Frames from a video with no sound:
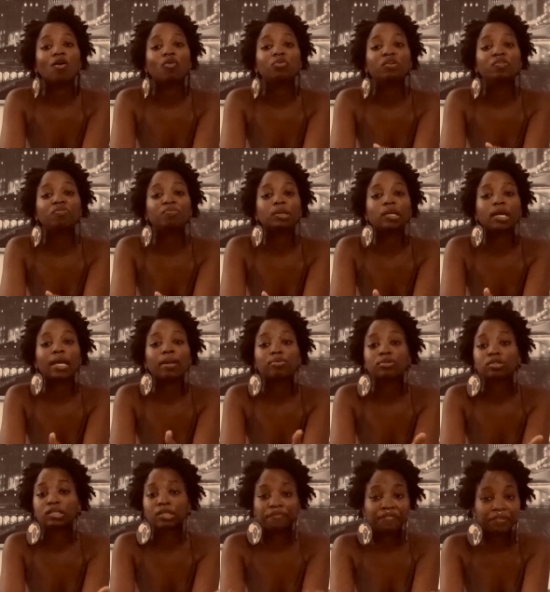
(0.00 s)
we've been able
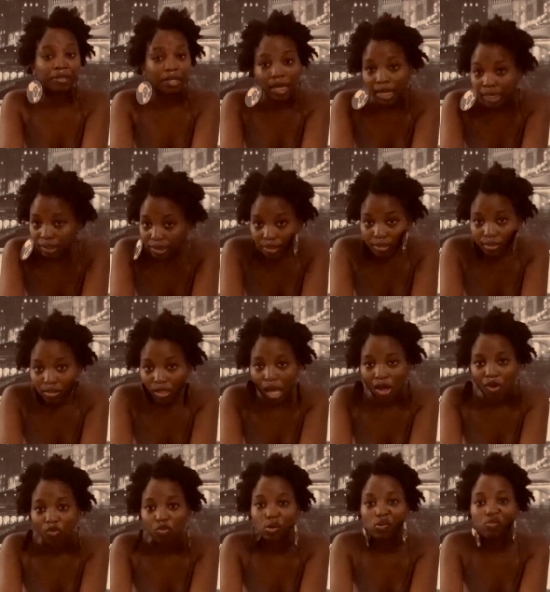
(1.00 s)
to finesse,
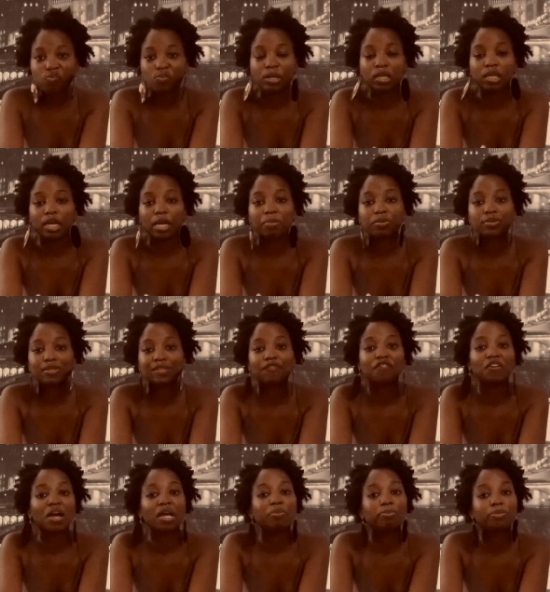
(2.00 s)
how we've been able to
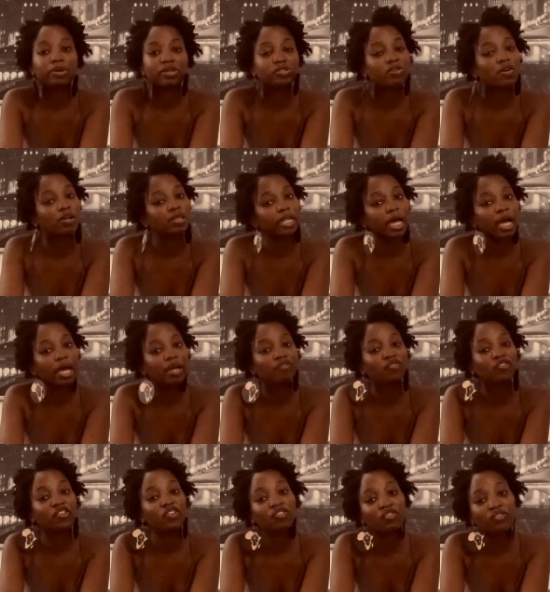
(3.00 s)
find books online
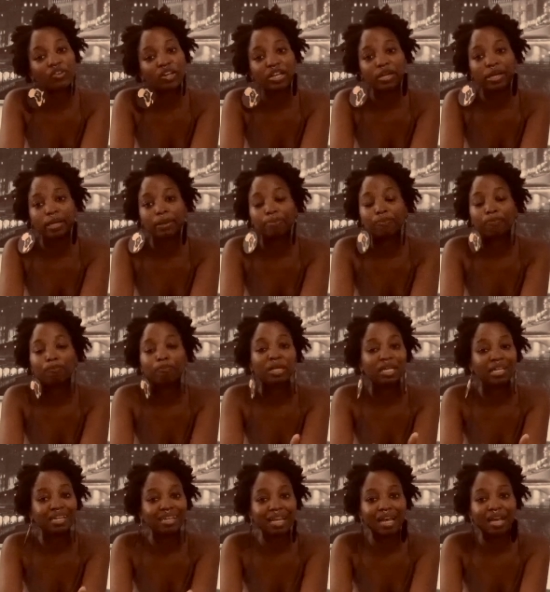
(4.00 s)
for free,
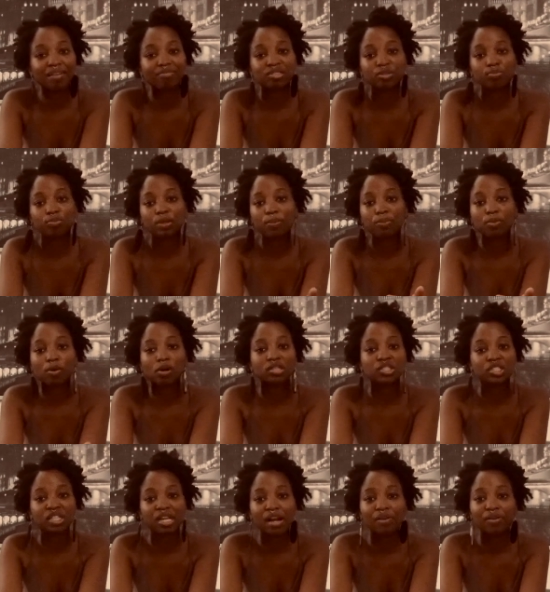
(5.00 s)
PDFs and people are
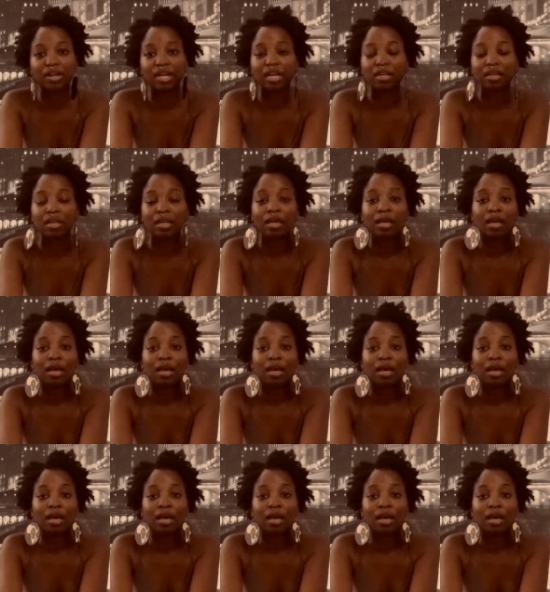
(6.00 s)
sharing